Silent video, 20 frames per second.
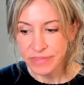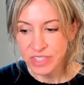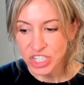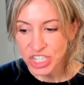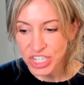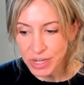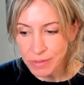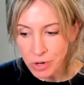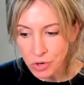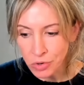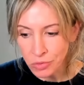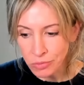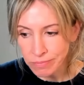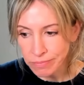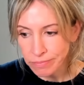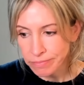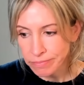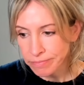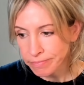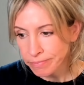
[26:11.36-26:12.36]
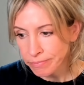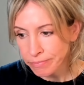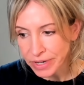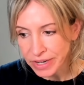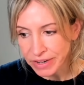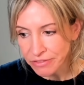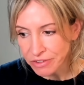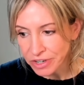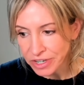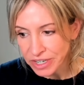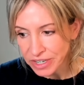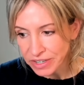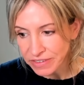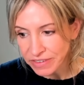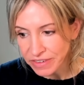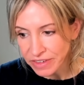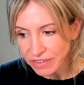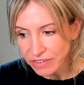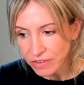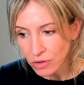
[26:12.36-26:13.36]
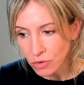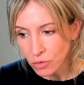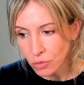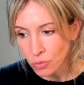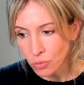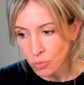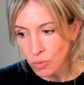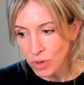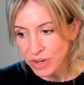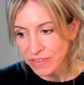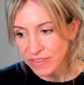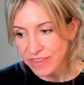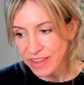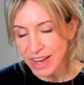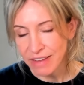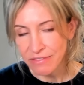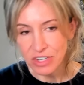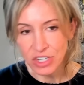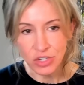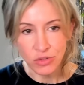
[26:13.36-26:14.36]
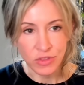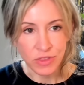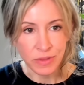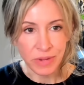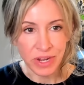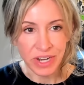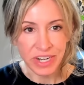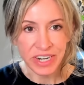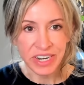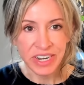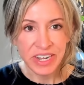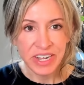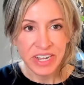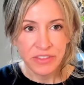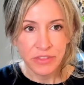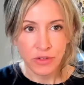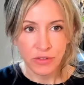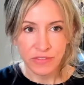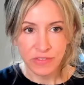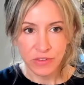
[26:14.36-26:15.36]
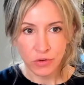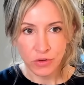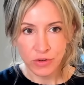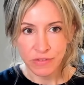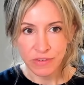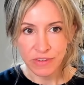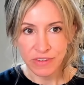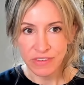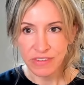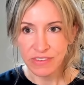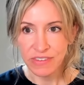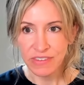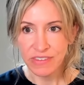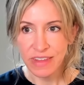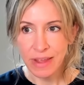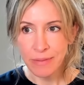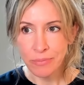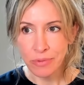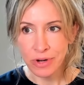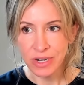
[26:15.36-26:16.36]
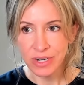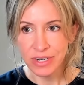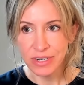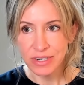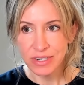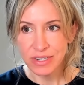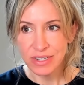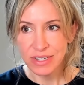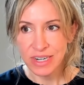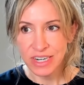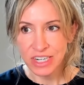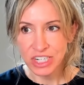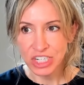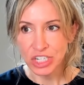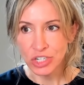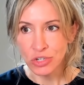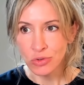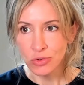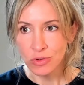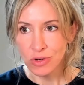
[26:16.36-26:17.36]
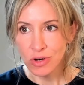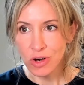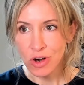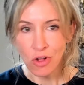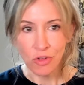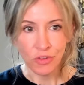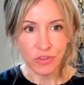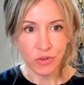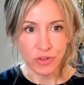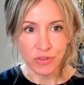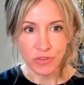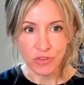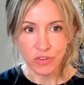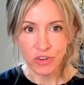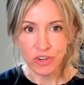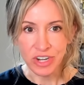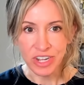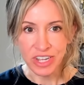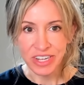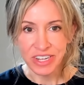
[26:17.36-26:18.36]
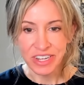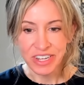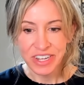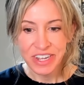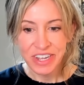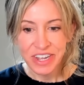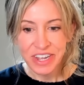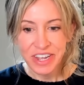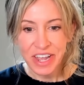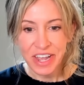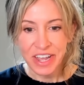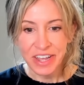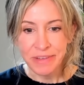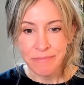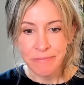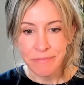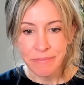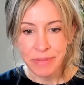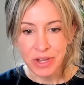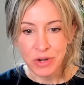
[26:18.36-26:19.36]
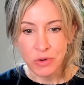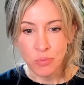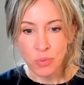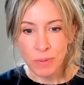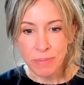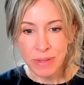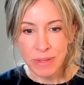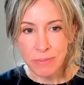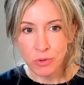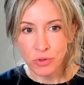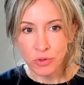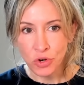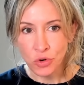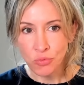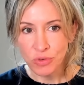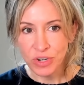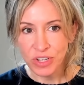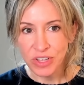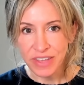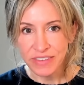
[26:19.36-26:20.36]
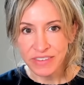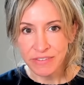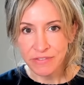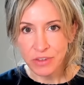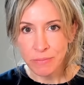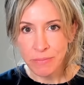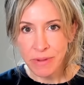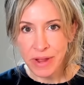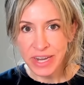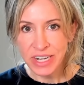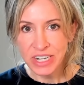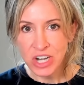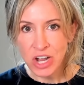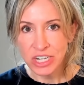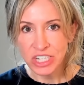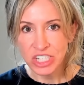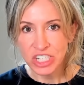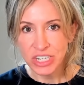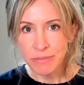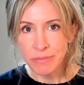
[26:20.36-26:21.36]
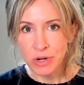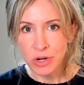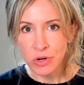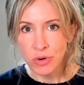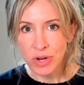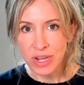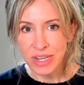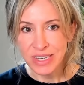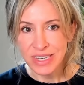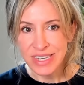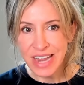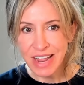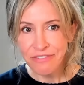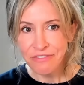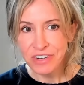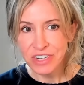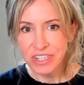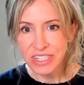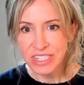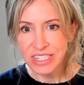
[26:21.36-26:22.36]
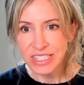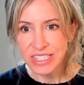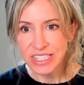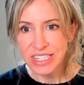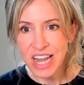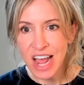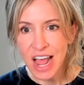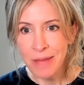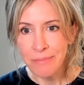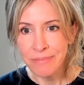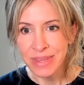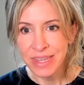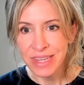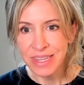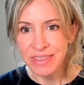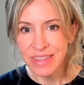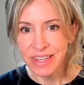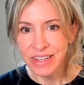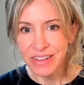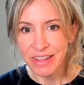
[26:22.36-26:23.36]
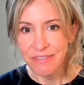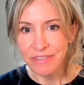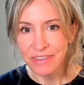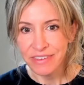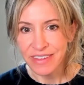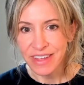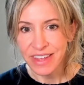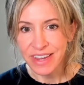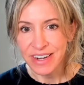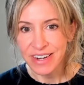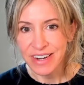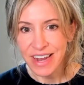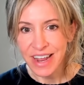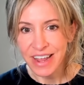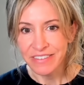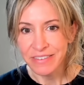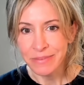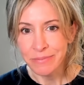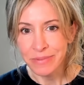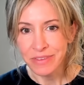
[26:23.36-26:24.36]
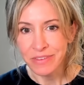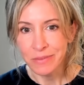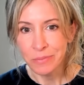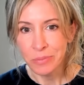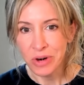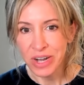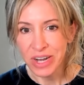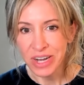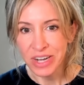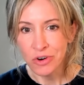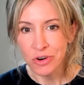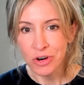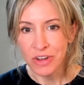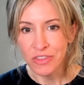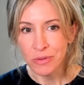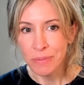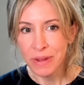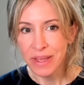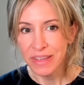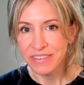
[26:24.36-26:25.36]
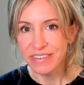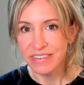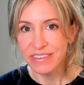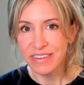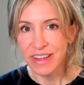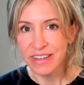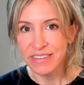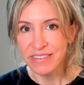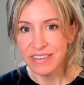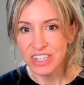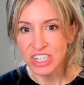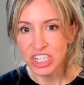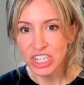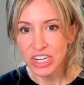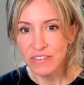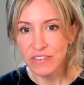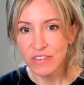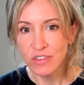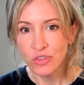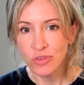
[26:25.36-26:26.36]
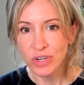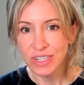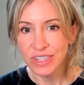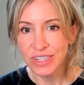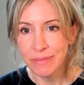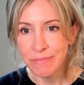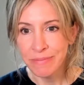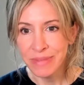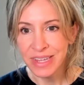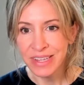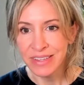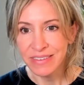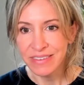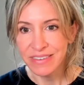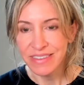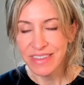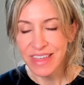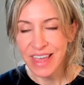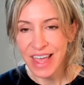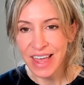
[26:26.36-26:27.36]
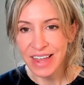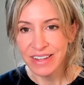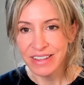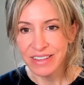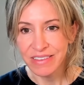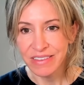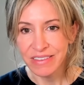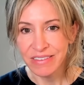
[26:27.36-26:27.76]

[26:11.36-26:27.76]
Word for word: G M O, whatever it is. So what does that have to do with the body? That's sort of a separate issue, also concerning. Um, but what people don't realize, if they're buying non G M O, it definitely does not mean that glyphosate hasn't been sprayed or other pesticides. It just strictly means that